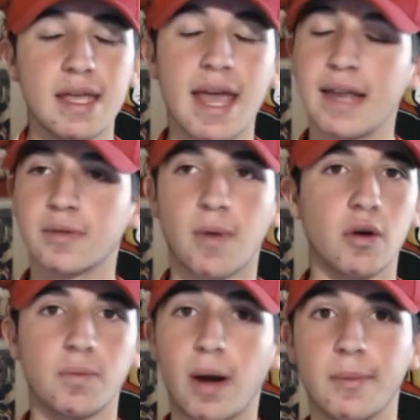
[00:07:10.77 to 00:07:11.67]
and tomorrow
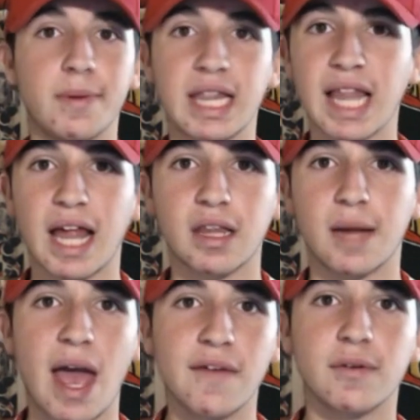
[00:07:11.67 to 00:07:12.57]
will probably be his last time
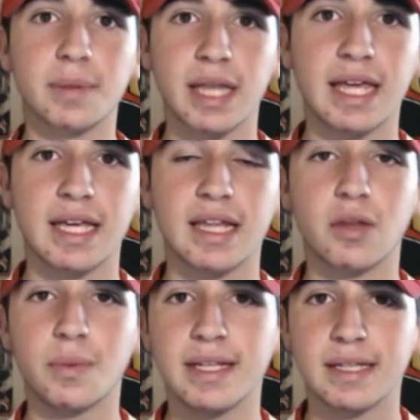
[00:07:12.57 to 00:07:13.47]
ever playing in
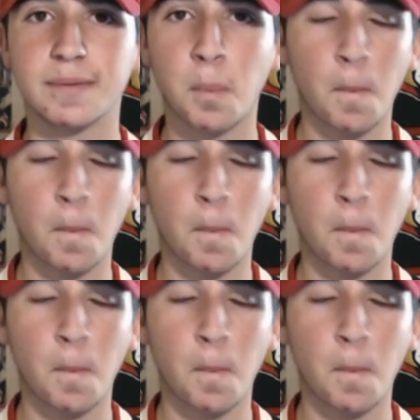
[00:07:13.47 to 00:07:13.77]
Sweden